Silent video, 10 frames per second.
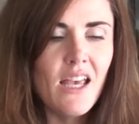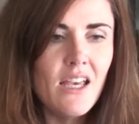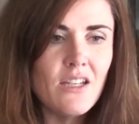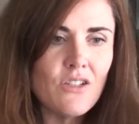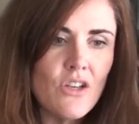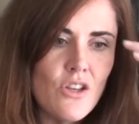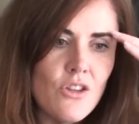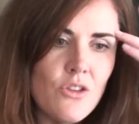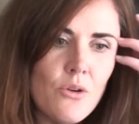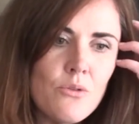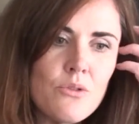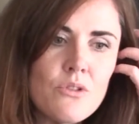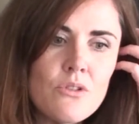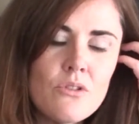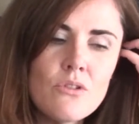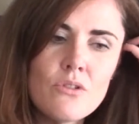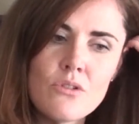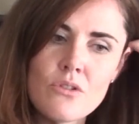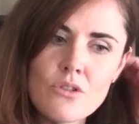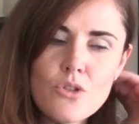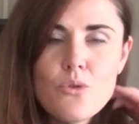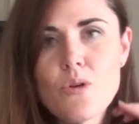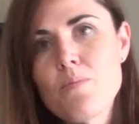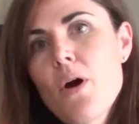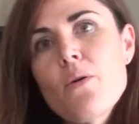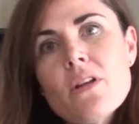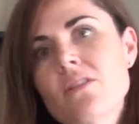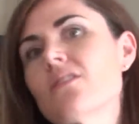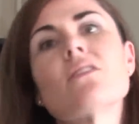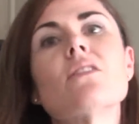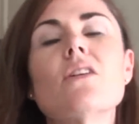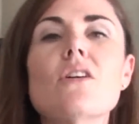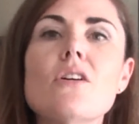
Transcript: And those two components